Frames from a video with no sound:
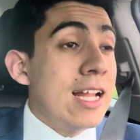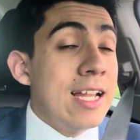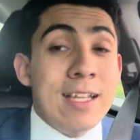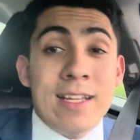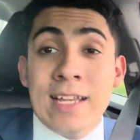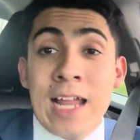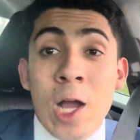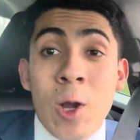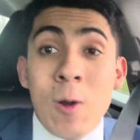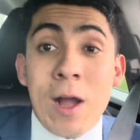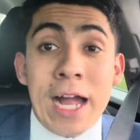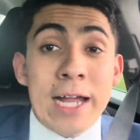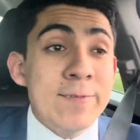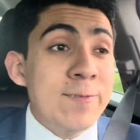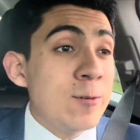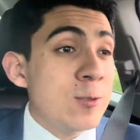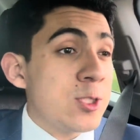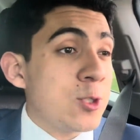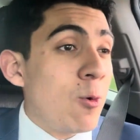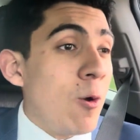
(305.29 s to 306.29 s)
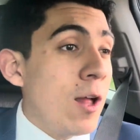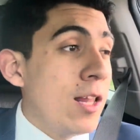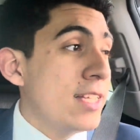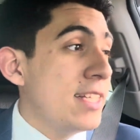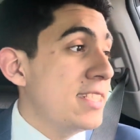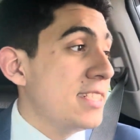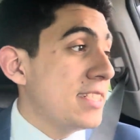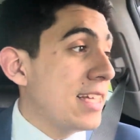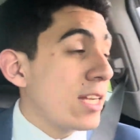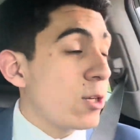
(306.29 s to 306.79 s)
Now iPhone's quality
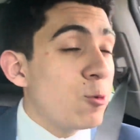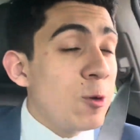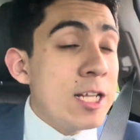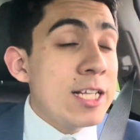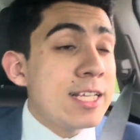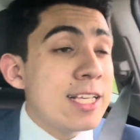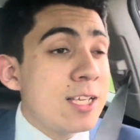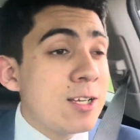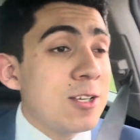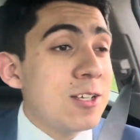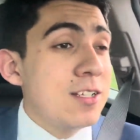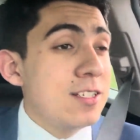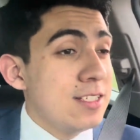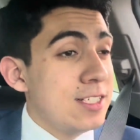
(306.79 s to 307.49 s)
is like really good.